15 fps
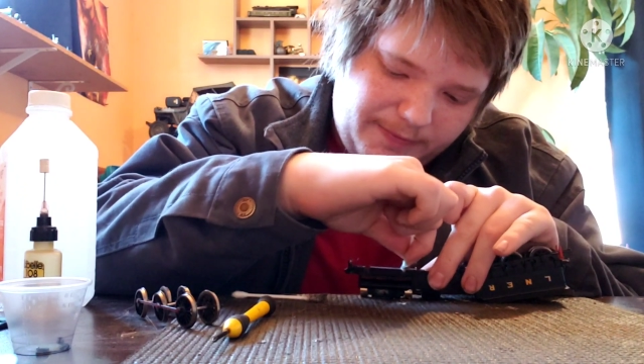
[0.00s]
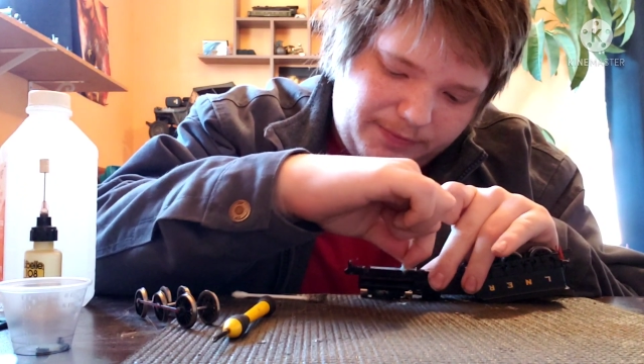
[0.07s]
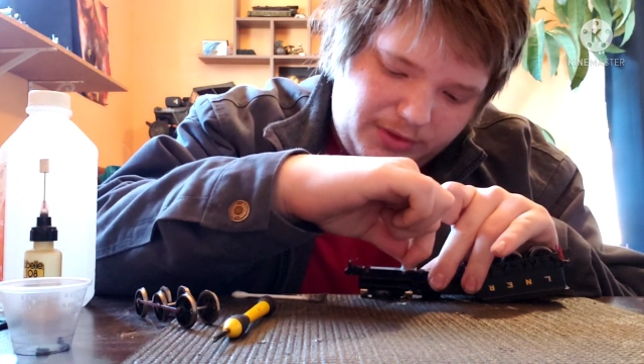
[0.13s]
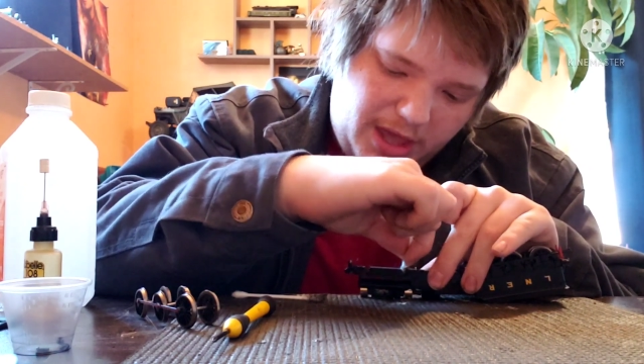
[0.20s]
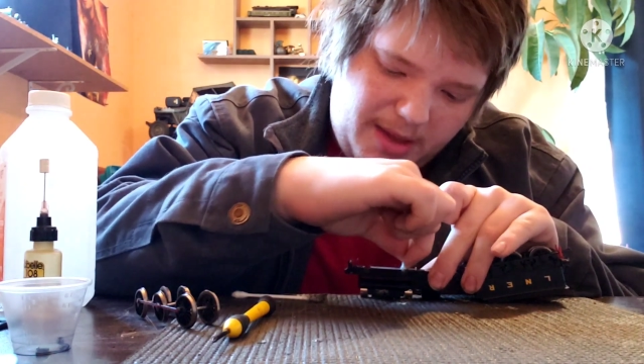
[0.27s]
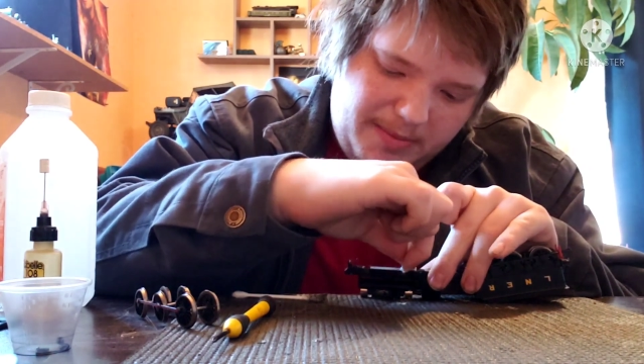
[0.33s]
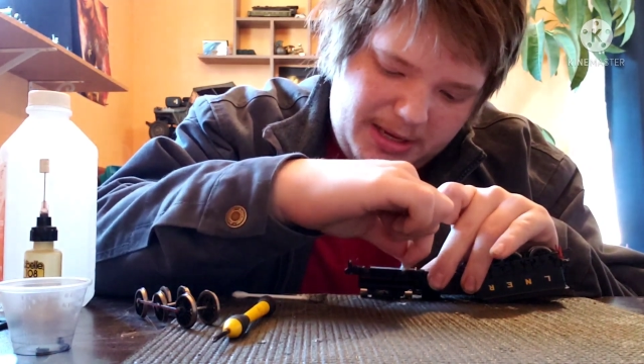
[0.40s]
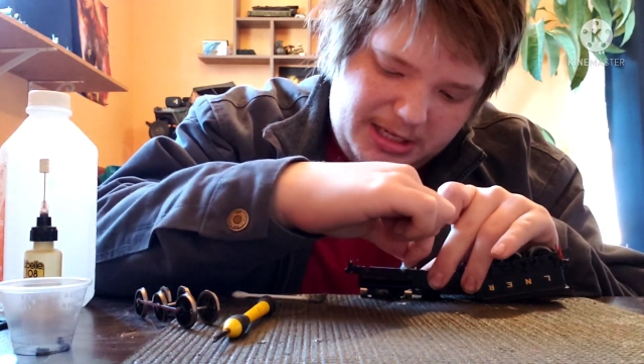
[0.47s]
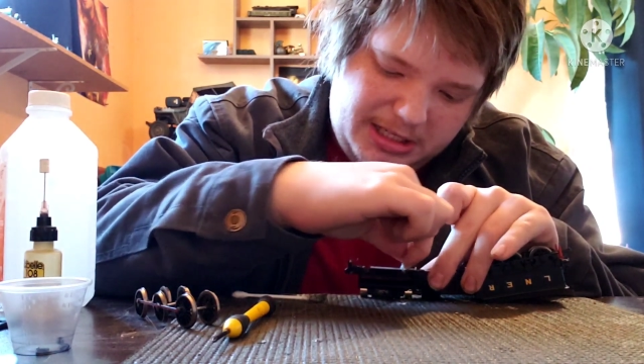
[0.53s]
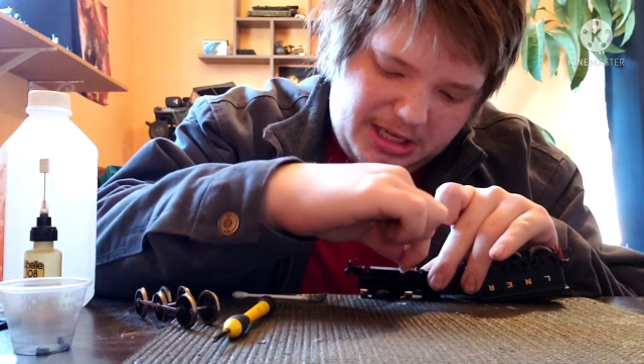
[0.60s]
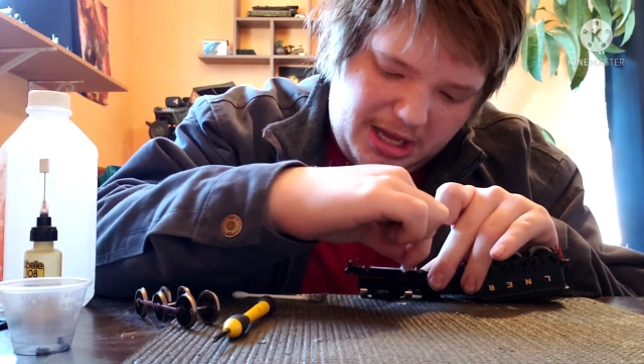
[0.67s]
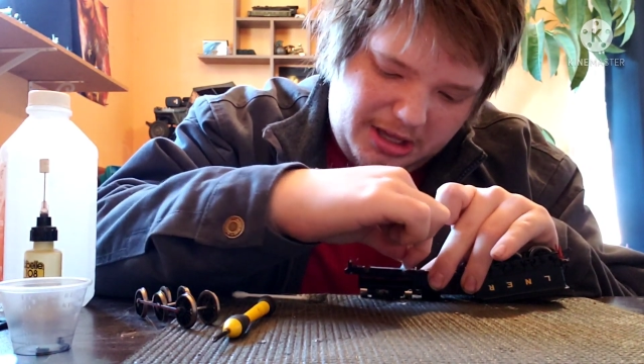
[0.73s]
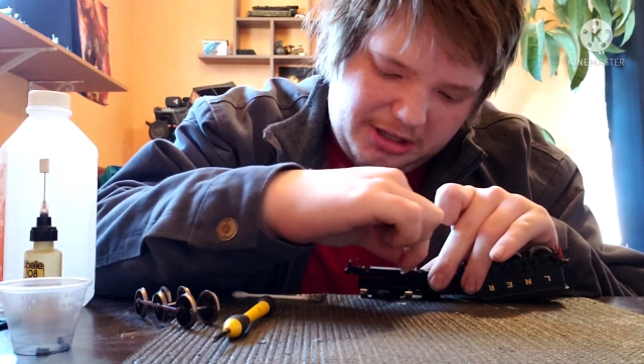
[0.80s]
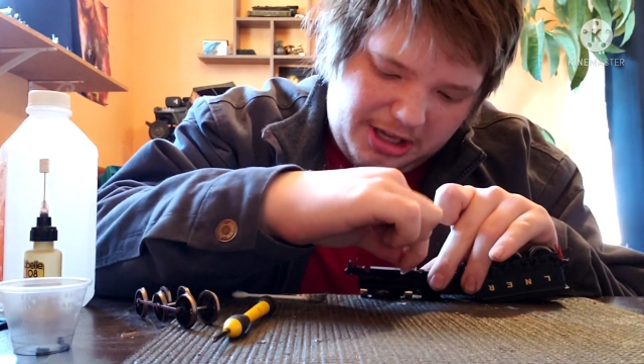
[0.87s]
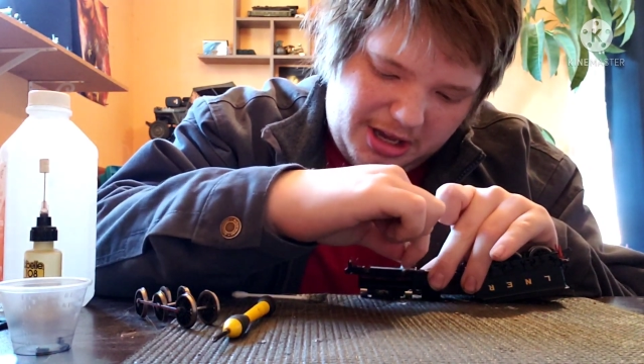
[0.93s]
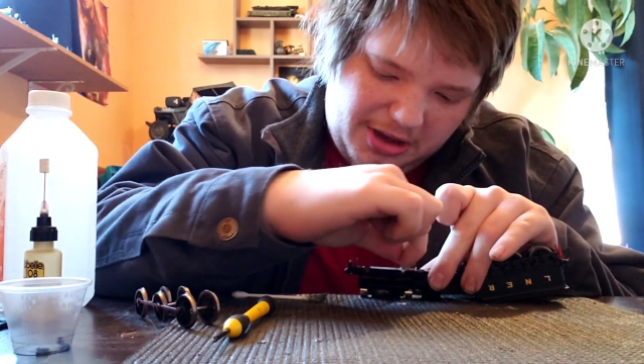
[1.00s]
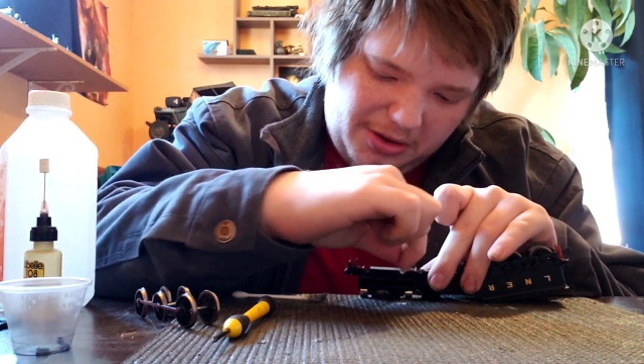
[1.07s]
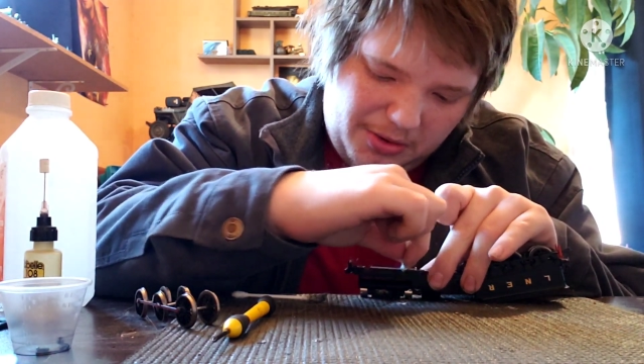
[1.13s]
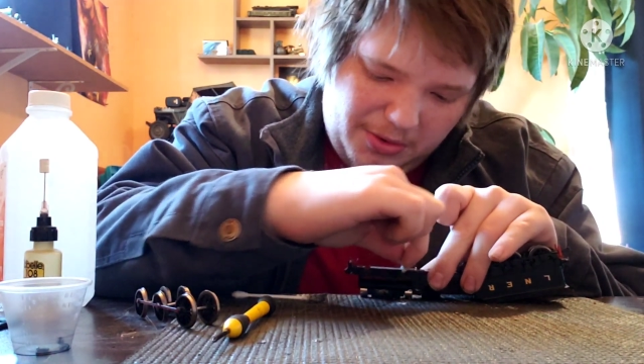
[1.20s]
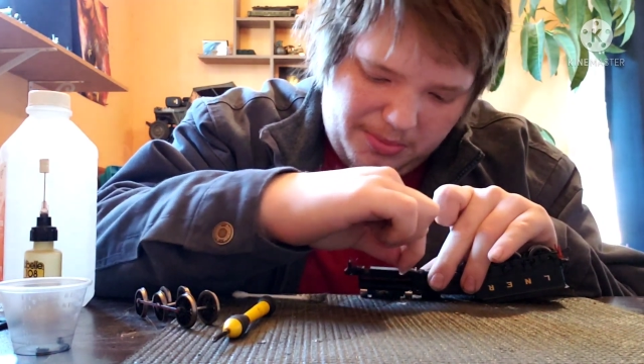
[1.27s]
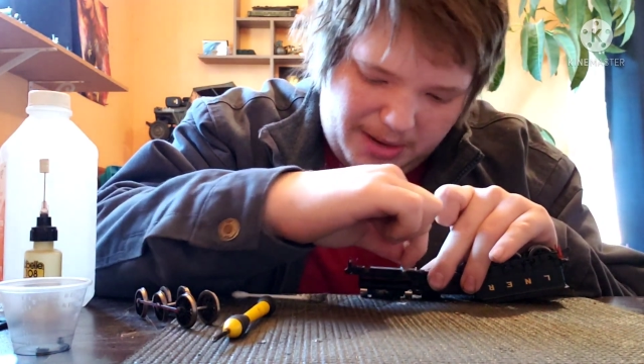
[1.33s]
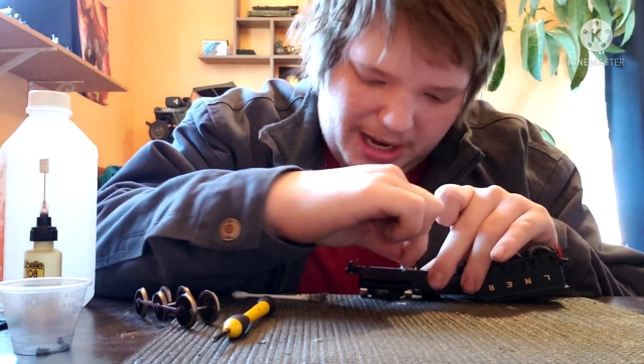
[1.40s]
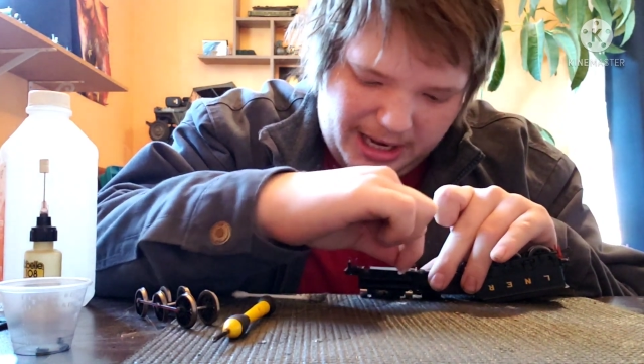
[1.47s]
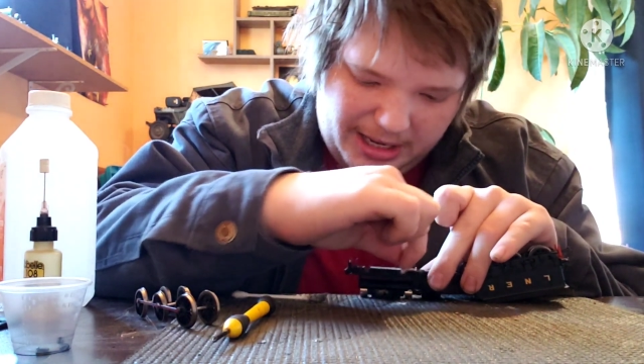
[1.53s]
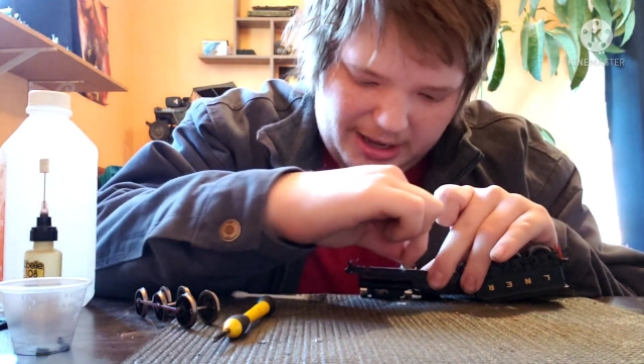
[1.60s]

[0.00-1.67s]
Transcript: Let me tell you. Oh my